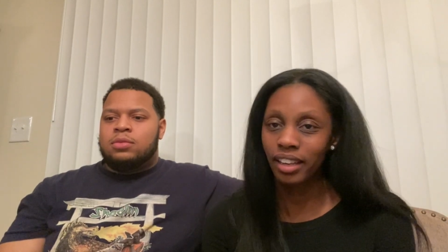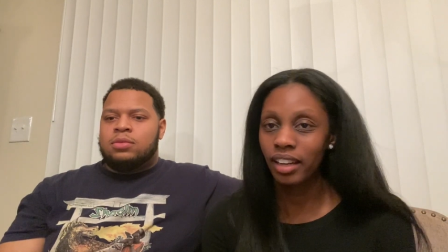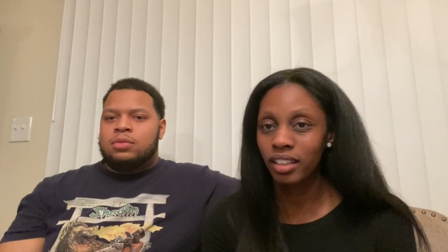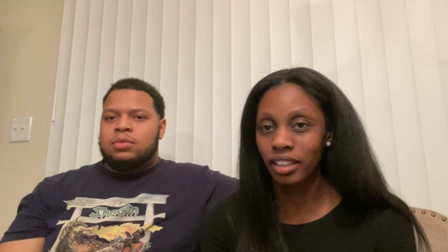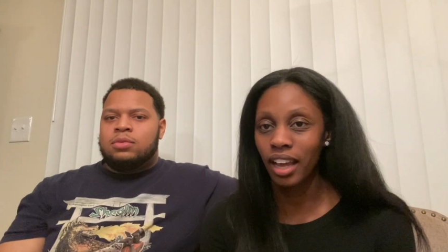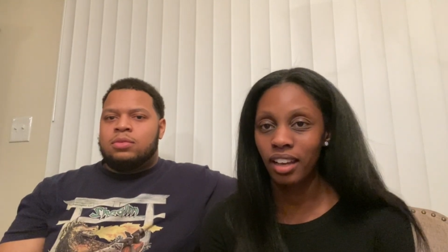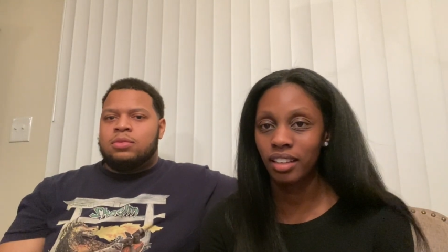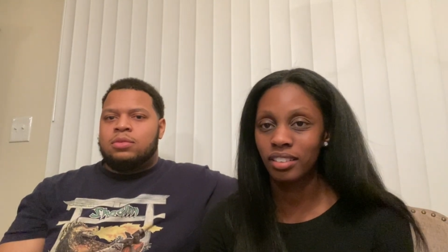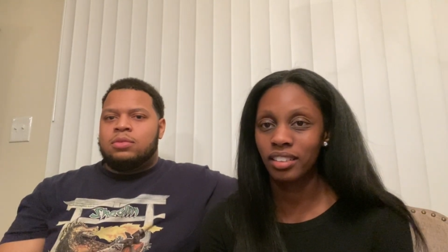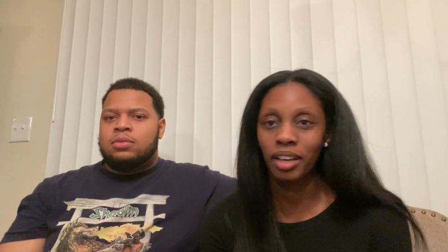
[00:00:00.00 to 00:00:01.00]
Speaker 1: that a
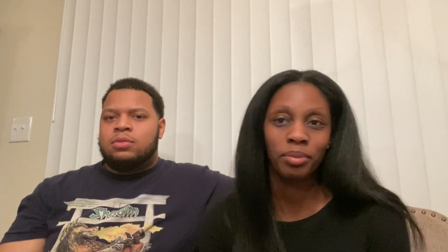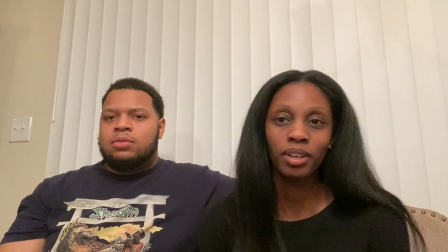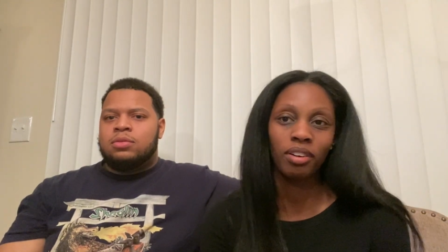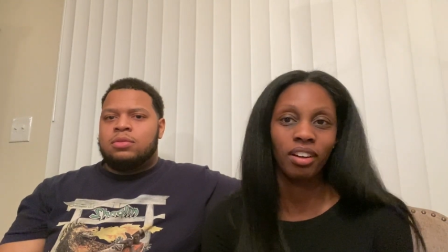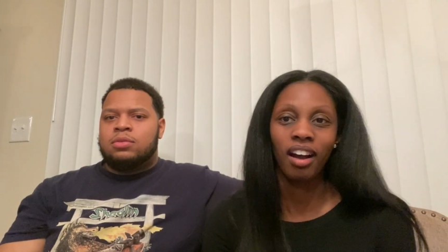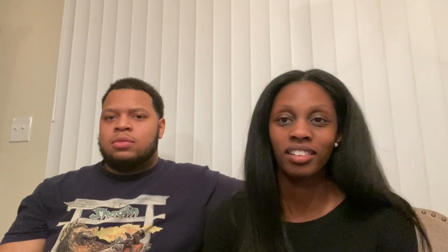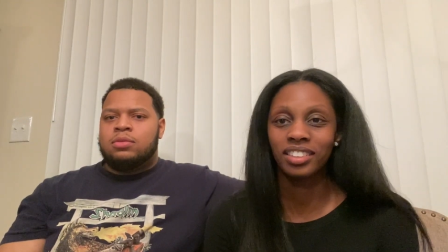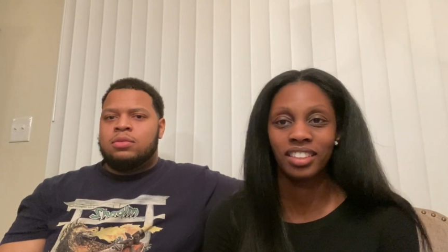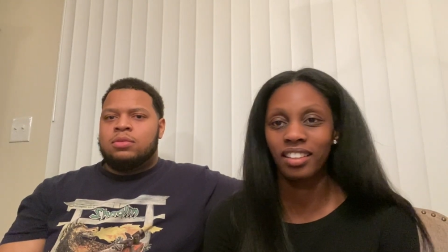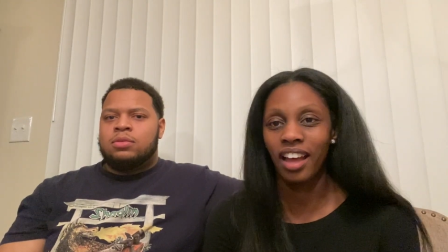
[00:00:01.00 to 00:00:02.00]
lot. Like we don't call
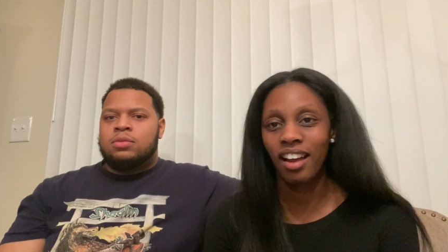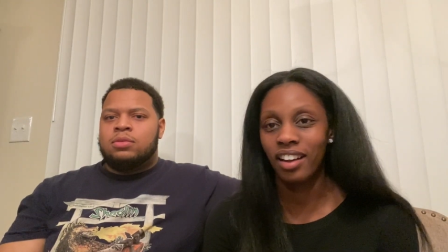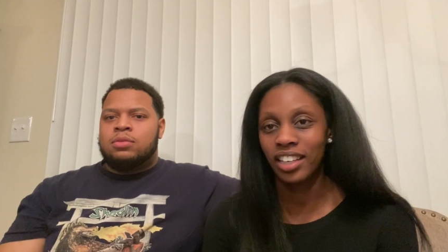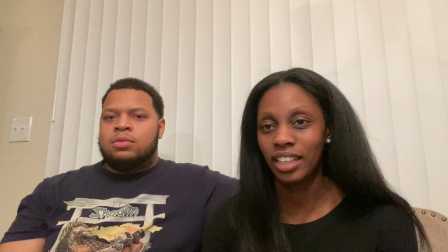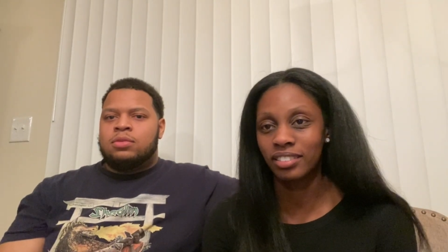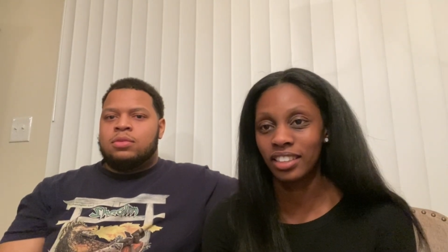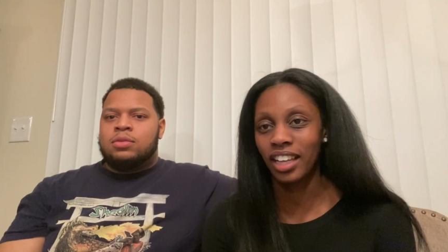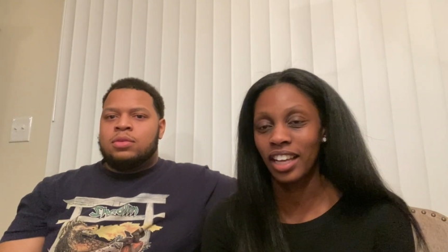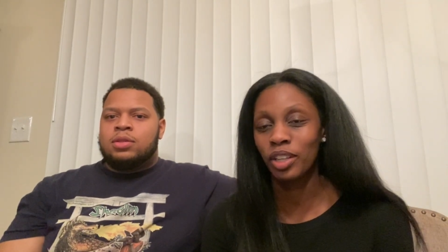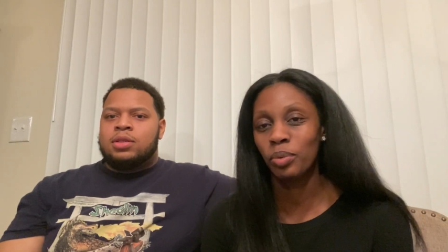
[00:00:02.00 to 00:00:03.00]
each other our names a
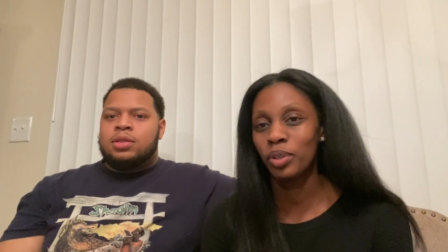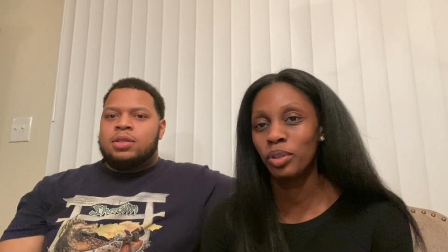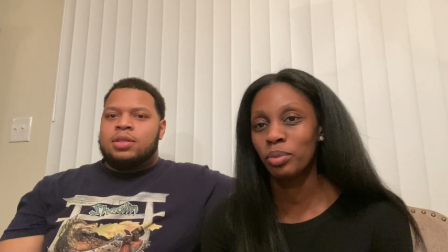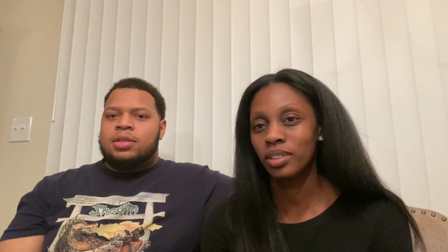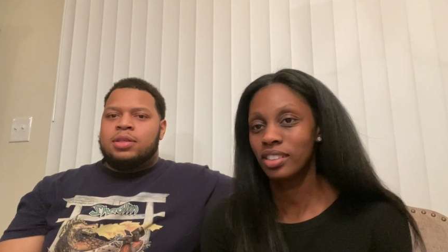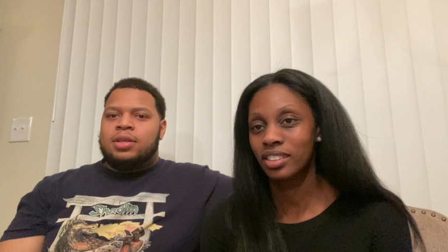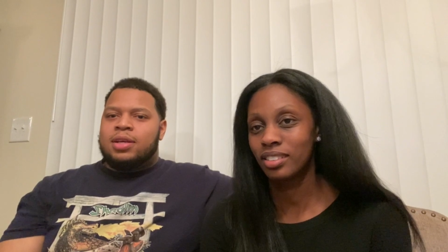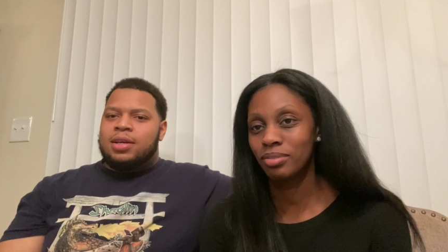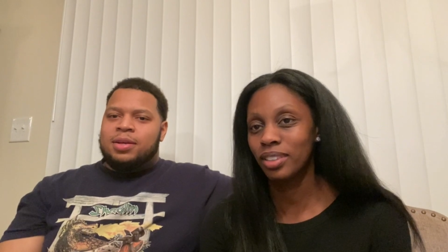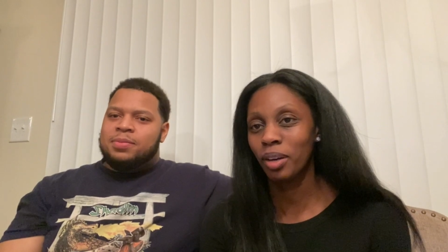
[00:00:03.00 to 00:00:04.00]
lot, and if we do, we
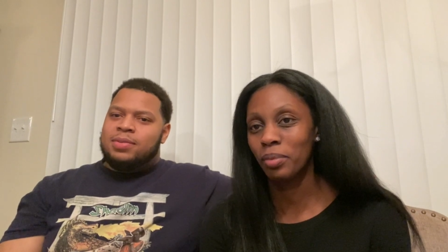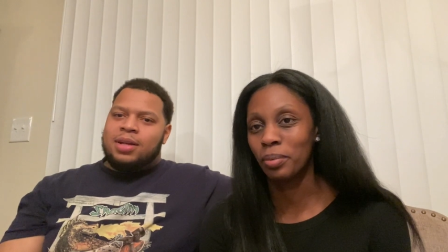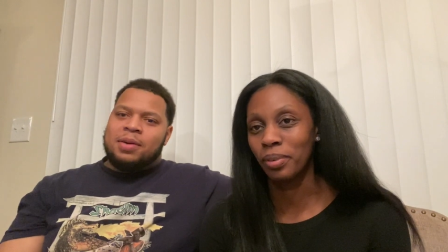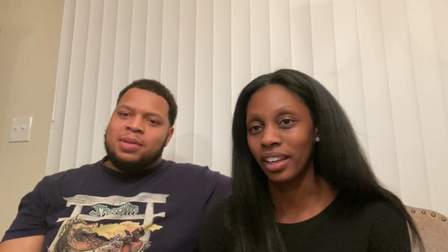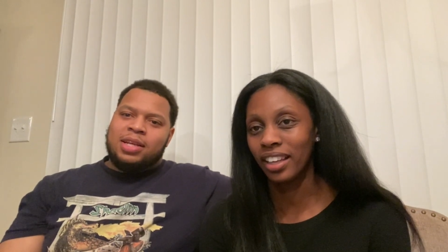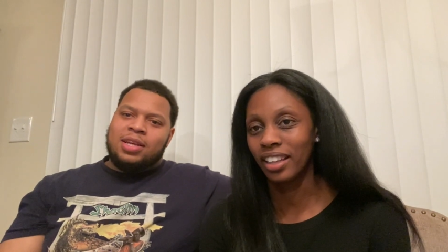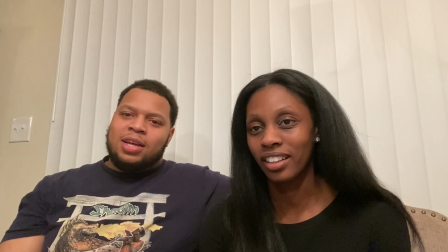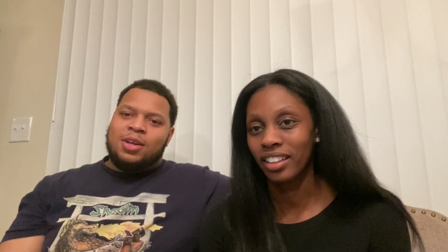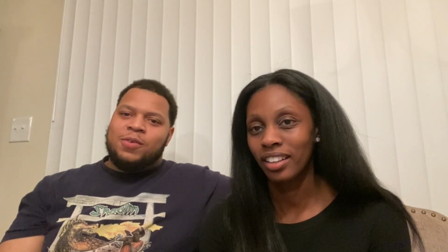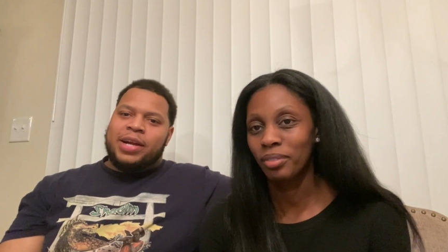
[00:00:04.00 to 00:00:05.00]
just we don't be. Playing. I'm letting
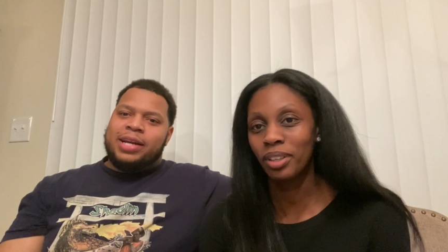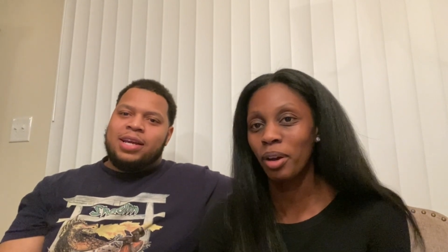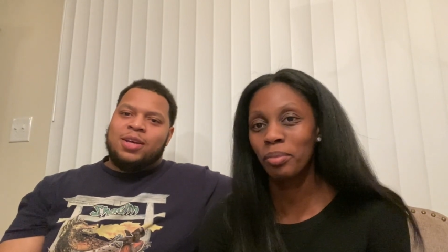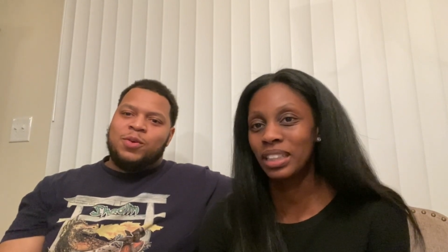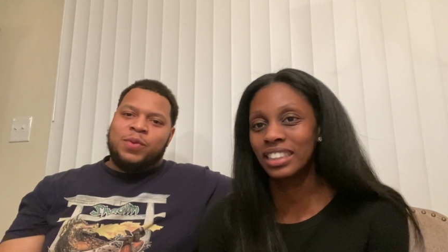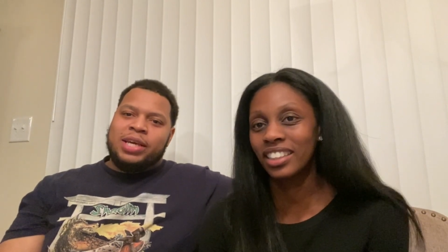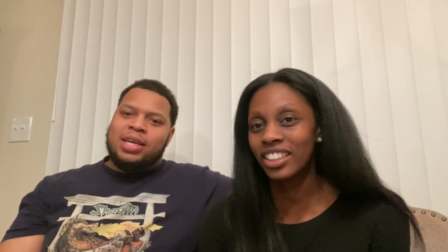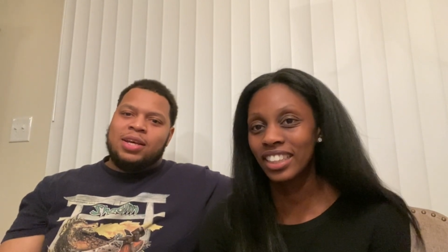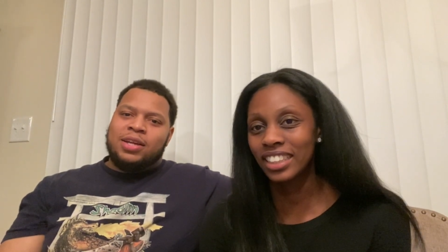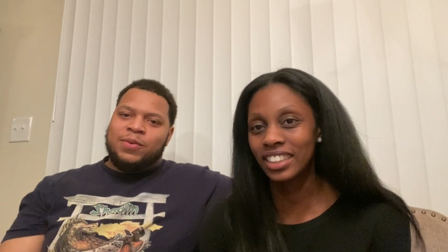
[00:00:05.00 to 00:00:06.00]
y'all know right we now. We,
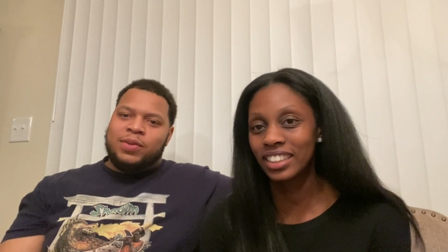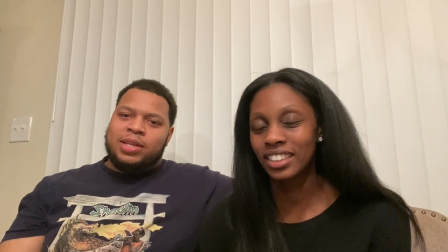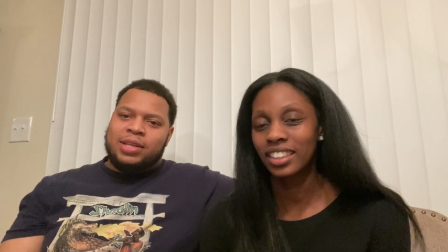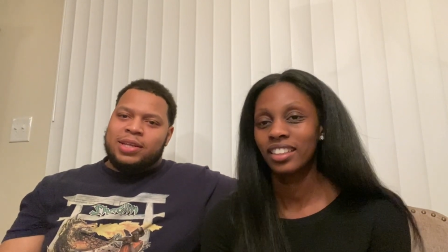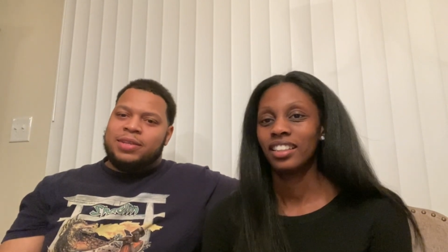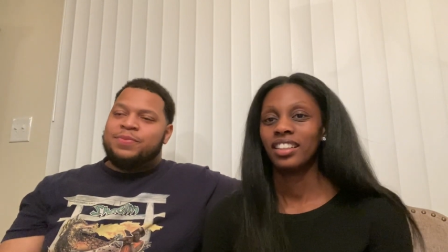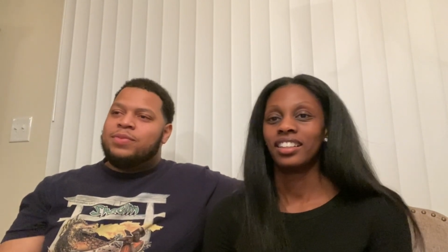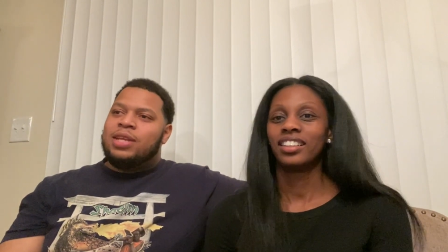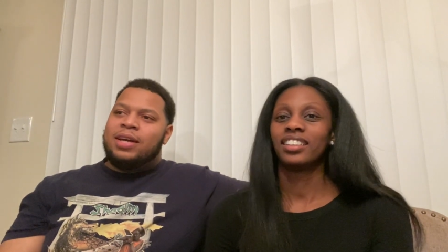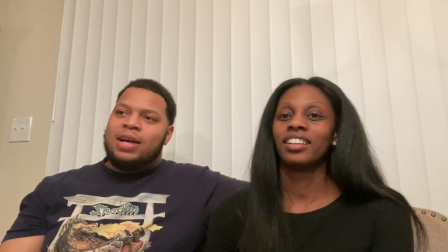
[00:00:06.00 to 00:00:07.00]
Speaker 2: we, look.
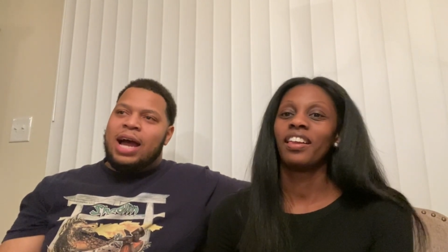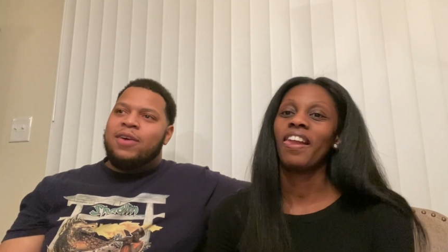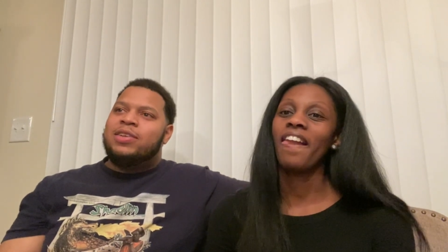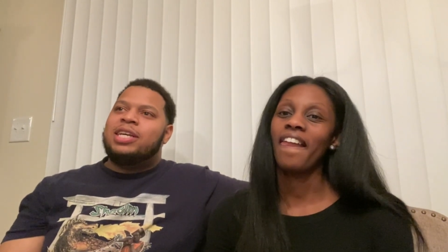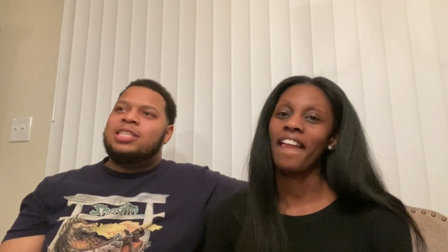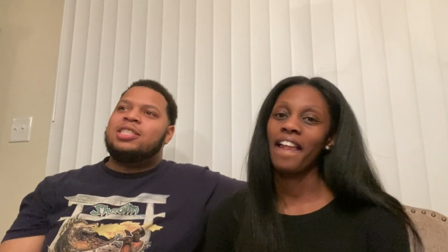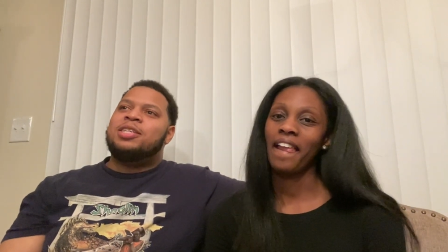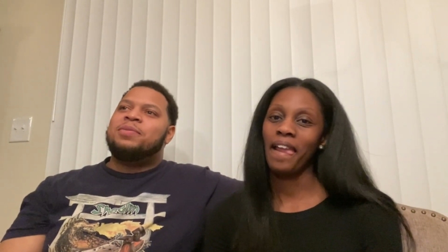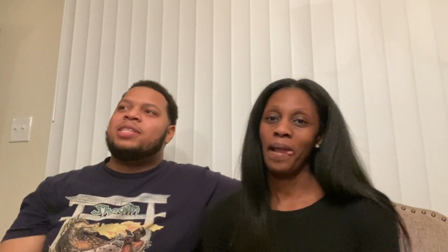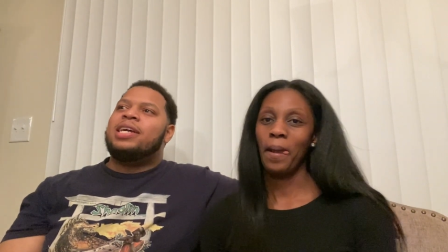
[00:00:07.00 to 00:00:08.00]
Our
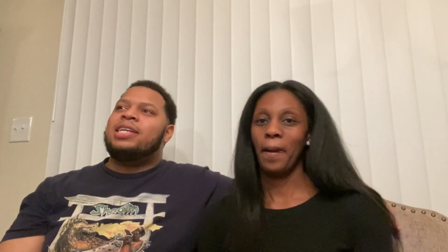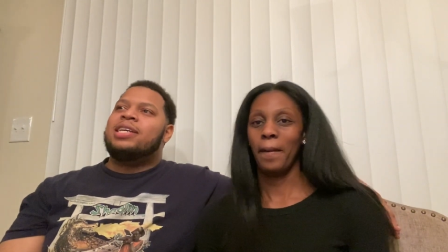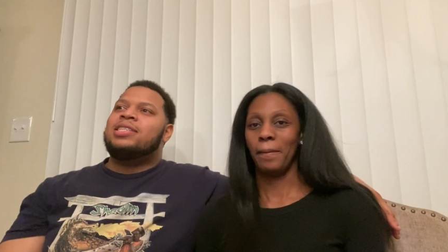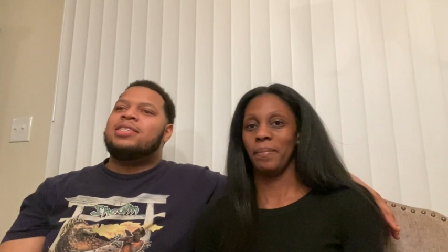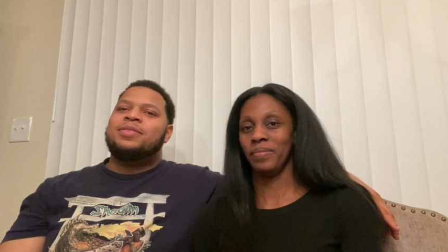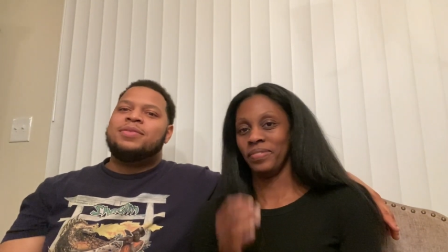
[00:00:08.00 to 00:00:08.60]
relationship is like this.